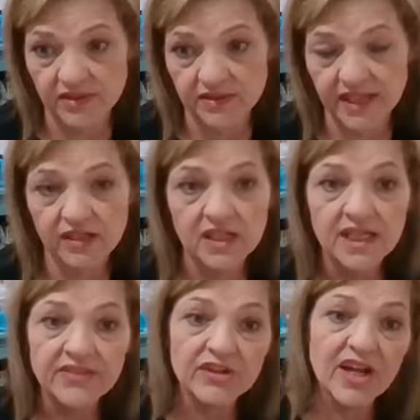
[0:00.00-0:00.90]

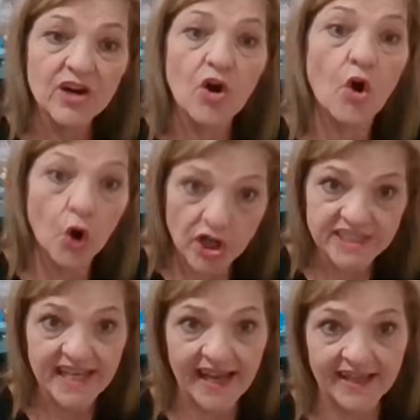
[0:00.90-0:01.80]
they're not a hard
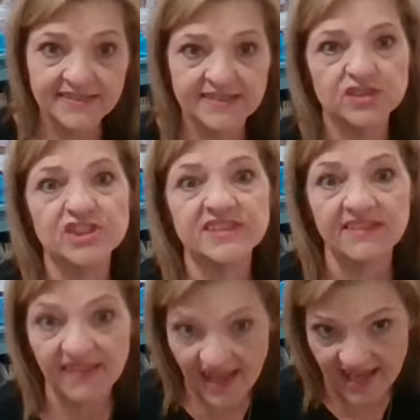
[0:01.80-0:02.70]
task; they're just a
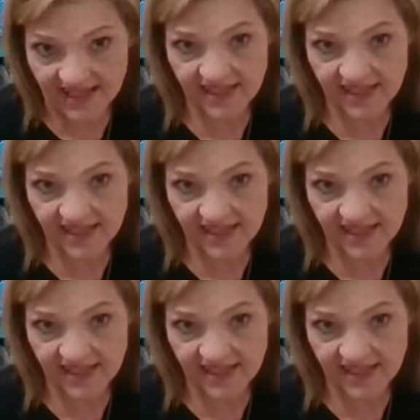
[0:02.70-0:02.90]
lot.